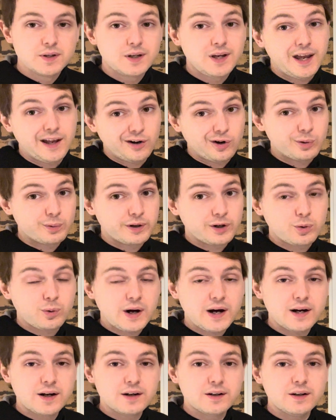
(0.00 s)
and are
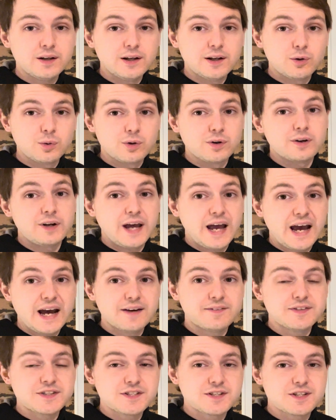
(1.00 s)
required in order to
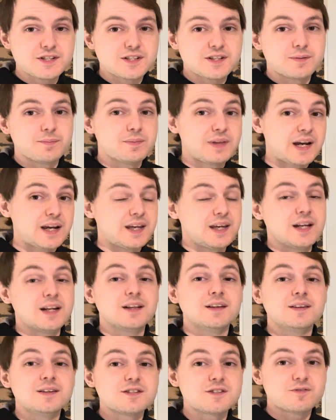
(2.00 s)
have a system that can
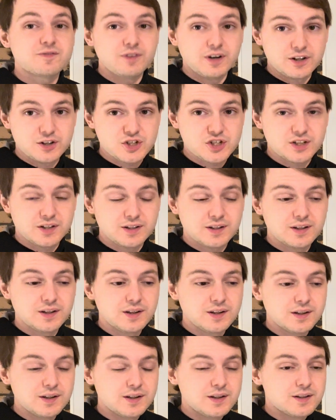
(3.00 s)
at least function.
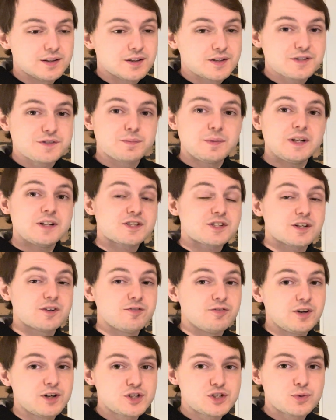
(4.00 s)
Doesn't mean it's going to
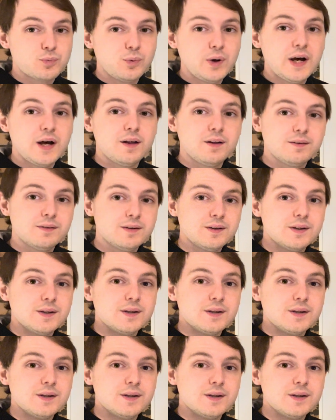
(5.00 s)
function well,